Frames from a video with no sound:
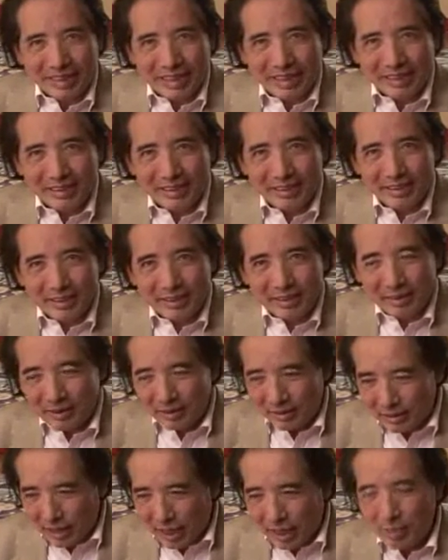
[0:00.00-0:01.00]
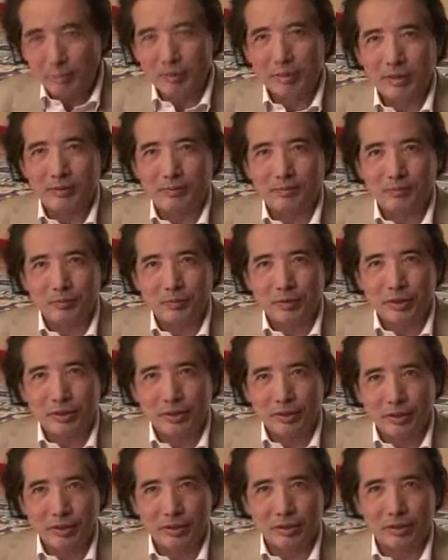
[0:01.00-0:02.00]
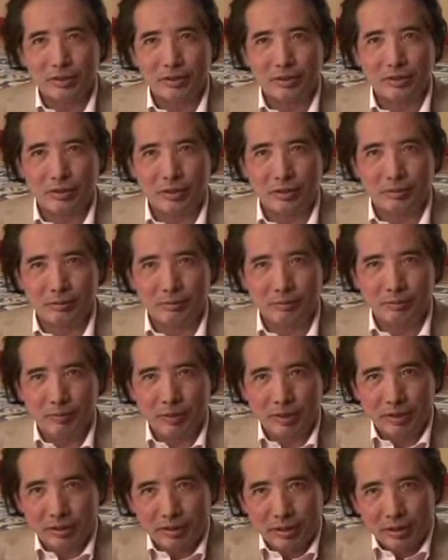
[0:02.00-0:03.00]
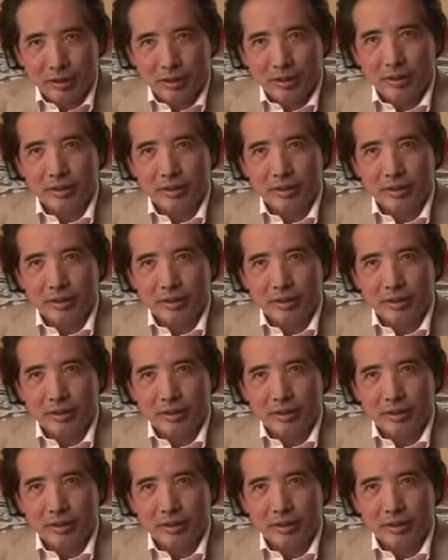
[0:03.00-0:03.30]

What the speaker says: as Dharma is being